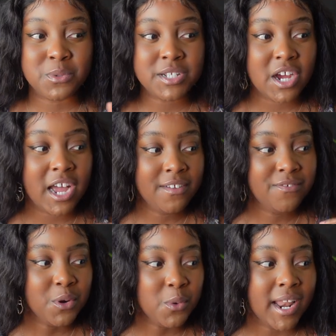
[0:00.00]
which I
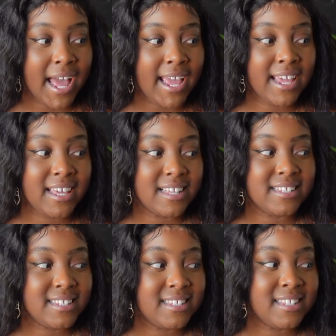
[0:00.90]
feel like
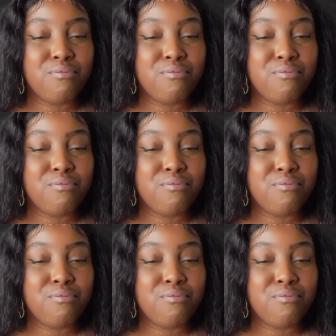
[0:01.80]
is